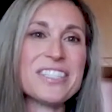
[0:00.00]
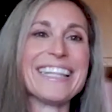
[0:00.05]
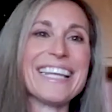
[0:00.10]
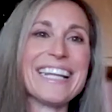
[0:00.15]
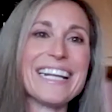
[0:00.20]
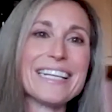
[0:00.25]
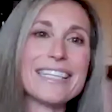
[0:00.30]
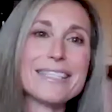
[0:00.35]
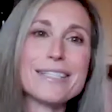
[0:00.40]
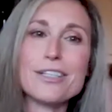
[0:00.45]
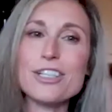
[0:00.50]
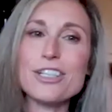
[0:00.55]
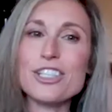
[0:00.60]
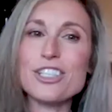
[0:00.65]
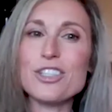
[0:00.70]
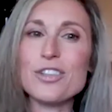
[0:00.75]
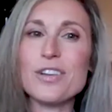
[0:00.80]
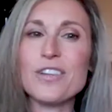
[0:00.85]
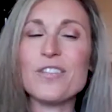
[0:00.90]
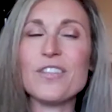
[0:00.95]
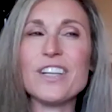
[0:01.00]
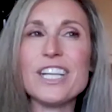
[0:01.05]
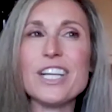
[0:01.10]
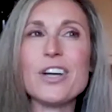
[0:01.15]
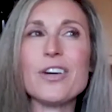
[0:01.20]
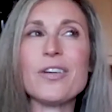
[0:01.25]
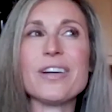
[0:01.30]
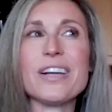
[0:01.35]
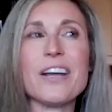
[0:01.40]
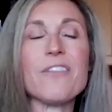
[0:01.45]
And then I started doing
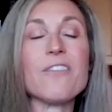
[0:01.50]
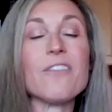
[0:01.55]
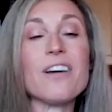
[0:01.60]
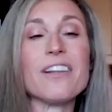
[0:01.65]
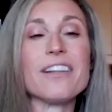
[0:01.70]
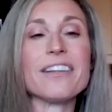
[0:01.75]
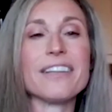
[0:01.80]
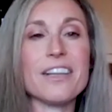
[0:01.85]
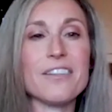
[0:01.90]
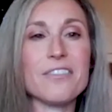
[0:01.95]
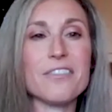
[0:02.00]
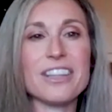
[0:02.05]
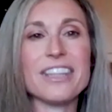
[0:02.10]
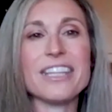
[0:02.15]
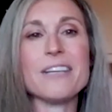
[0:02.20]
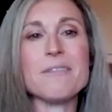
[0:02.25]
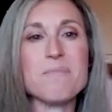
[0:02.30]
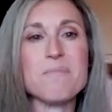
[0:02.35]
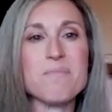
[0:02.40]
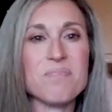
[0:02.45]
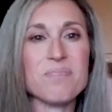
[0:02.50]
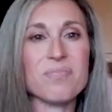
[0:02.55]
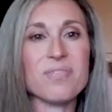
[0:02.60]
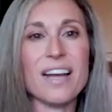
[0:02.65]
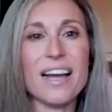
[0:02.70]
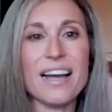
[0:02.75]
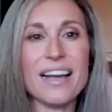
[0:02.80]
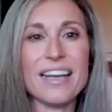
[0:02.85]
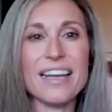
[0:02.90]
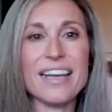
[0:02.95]
video and I fell in love with it.
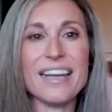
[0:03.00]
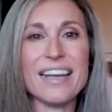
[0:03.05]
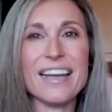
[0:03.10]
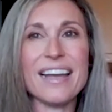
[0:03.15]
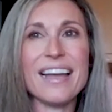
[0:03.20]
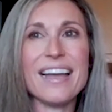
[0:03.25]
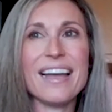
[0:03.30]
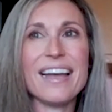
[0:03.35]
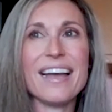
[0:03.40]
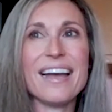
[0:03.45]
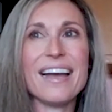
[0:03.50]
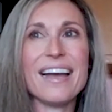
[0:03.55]
I